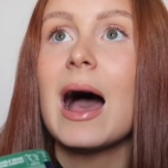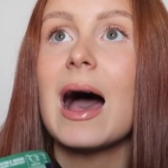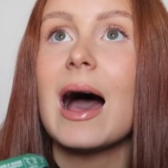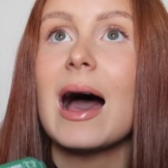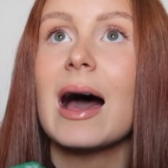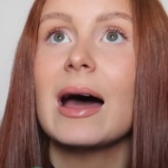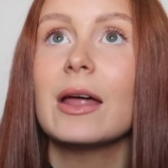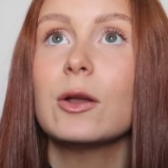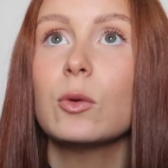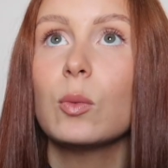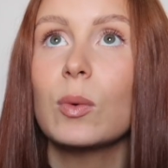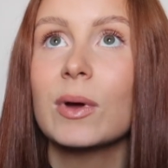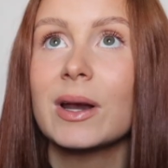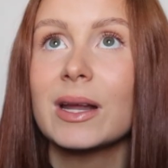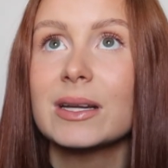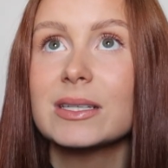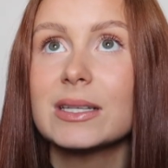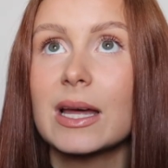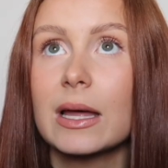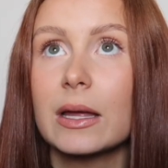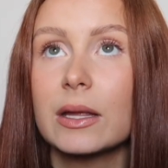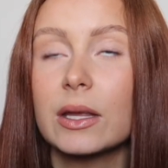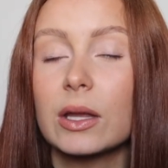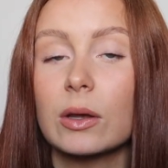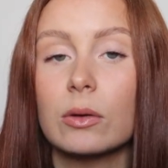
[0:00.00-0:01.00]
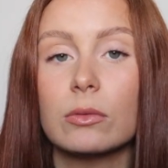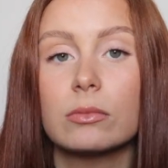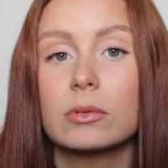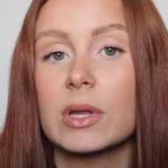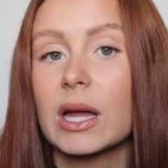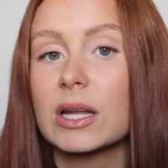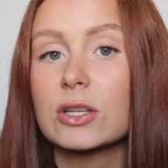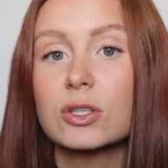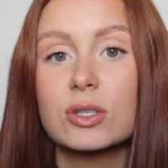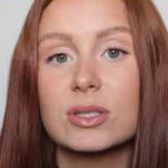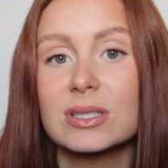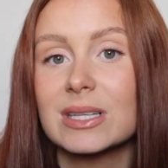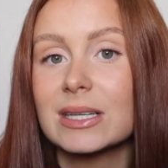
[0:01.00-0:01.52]
And when I tell you,
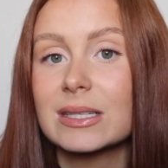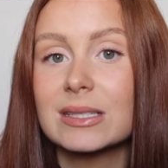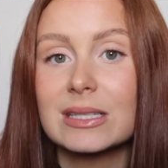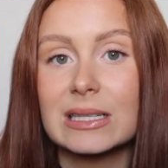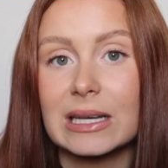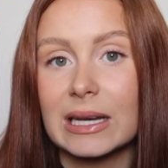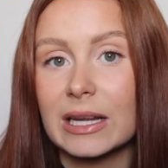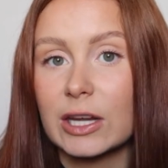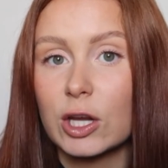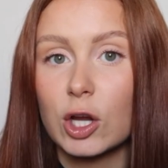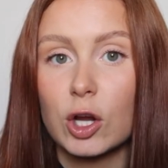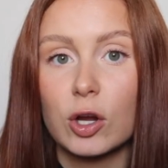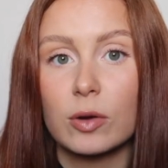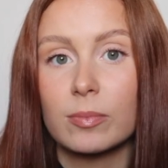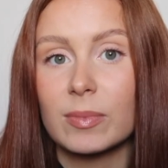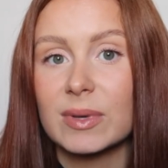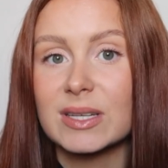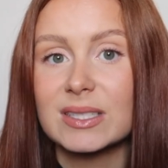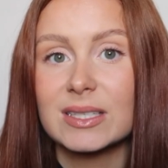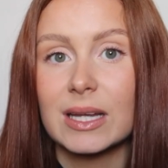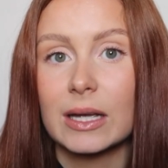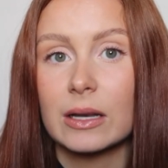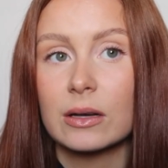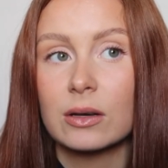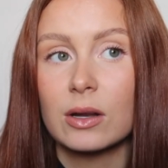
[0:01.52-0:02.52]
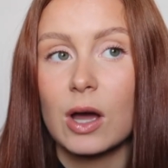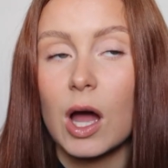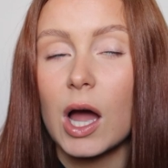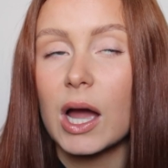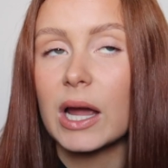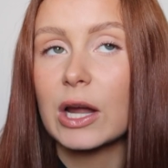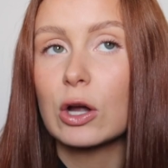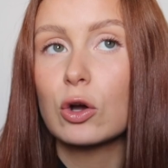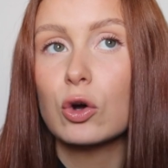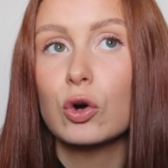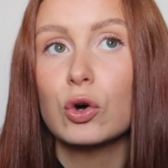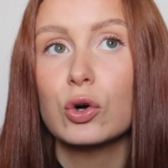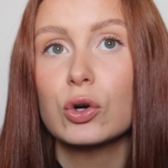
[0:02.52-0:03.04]
that just instantly cured my skin. I
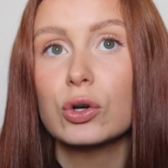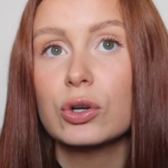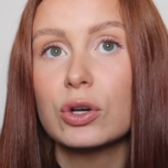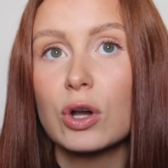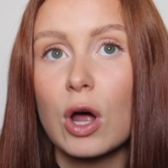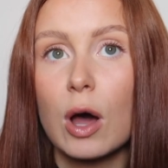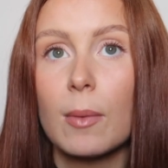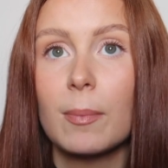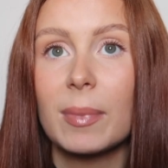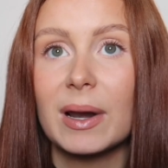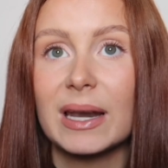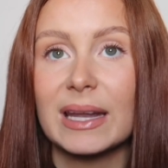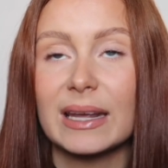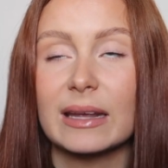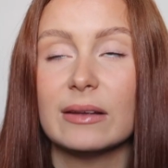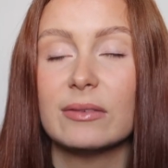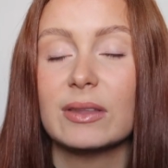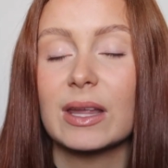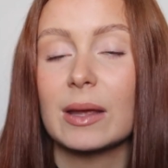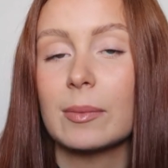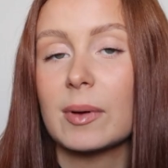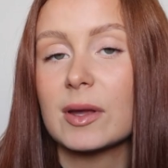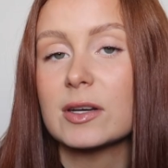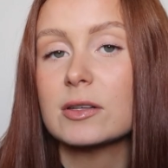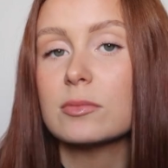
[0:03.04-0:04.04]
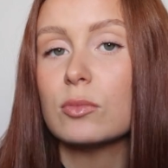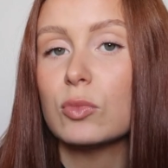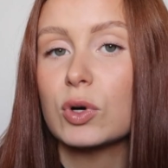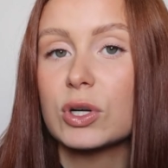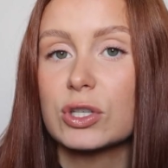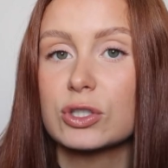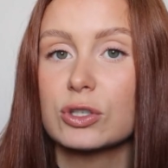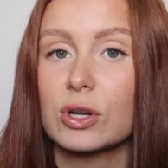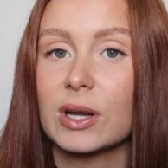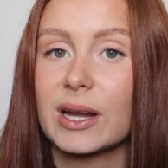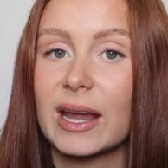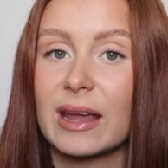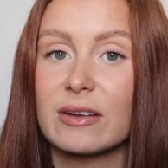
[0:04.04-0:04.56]
could not believe the amount of
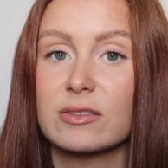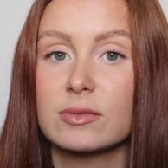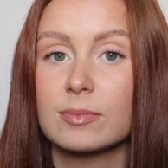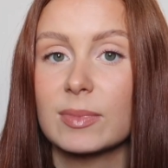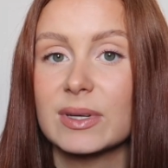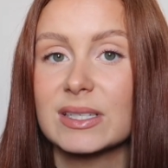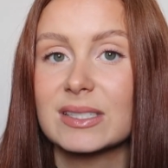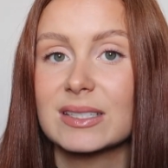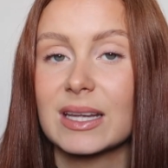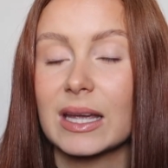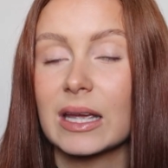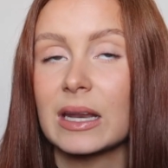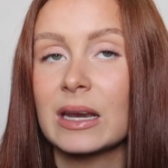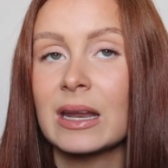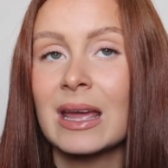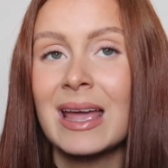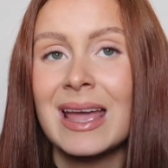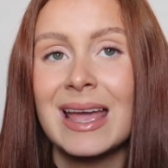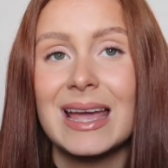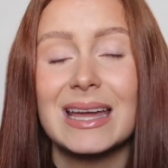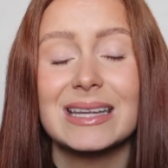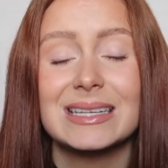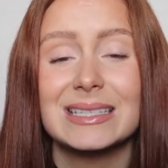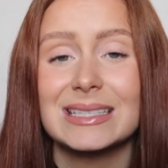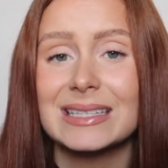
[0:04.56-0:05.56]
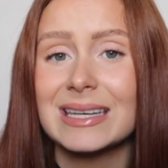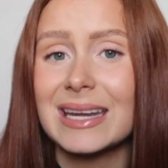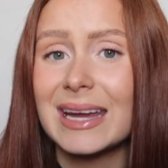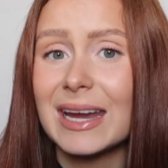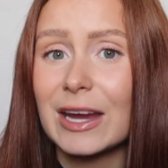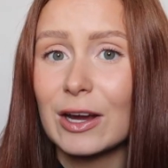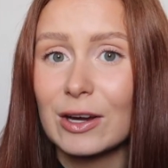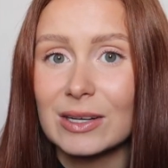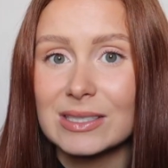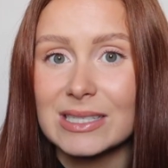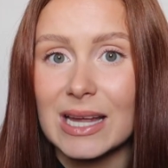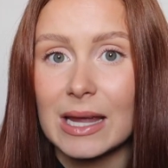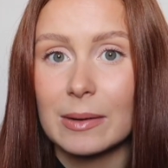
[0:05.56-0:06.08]
moisture I gave to my skin. It didn't
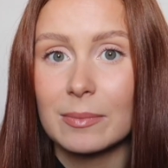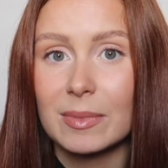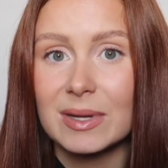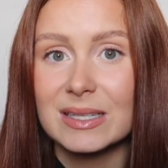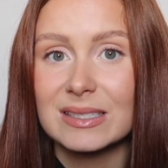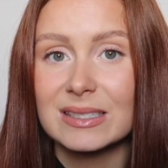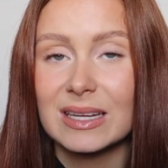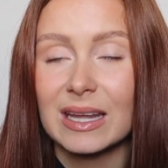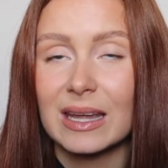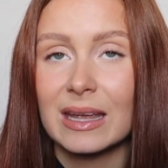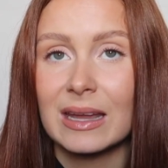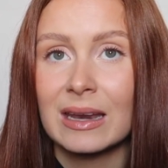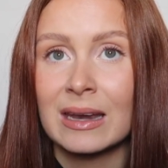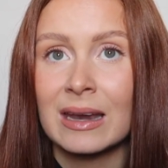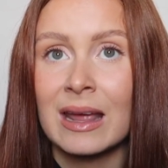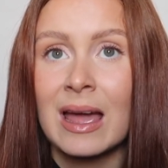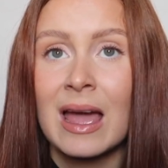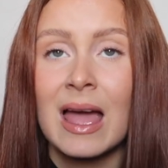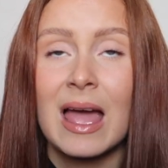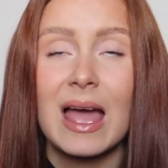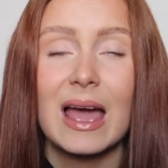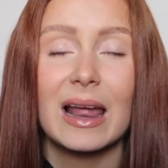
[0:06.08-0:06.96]
irritate my skin.